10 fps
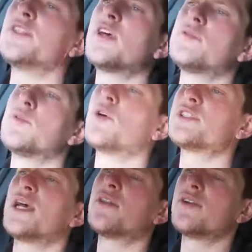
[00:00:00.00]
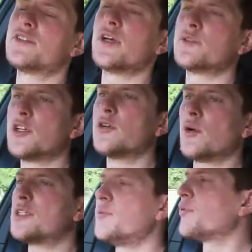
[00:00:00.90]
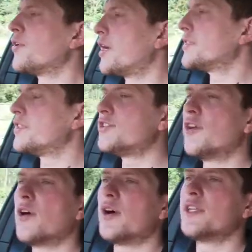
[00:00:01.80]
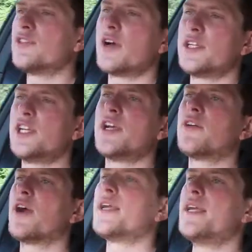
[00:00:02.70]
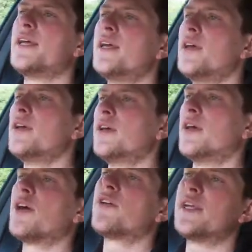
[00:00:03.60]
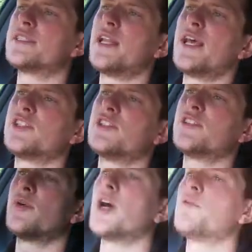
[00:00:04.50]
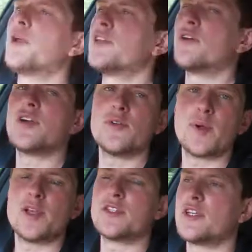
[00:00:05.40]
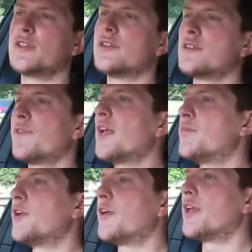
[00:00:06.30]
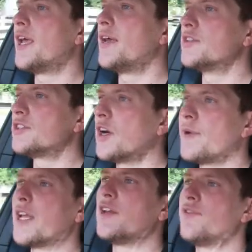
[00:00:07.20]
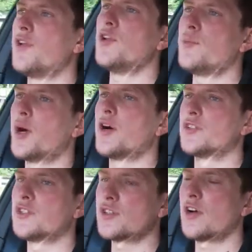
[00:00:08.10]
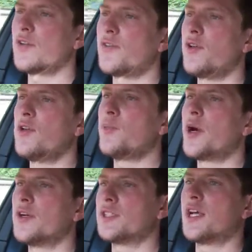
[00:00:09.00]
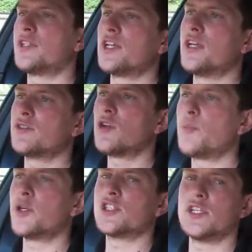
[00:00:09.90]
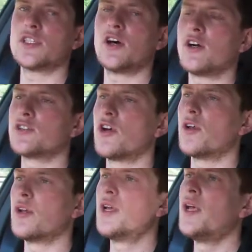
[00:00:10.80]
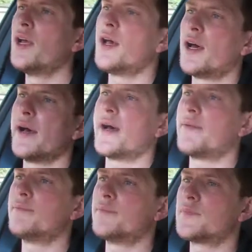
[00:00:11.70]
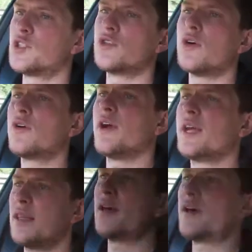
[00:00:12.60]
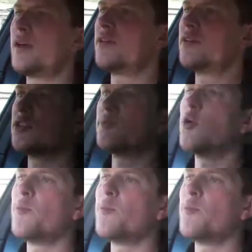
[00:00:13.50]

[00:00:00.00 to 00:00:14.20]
in terms of what's out there, in terms of good quality products, it's not actually a great selection. So I hope we can do a good bit of development on it, start making a few new parts, design a few new parts, and actually sort of push these cars on. To sort of create the small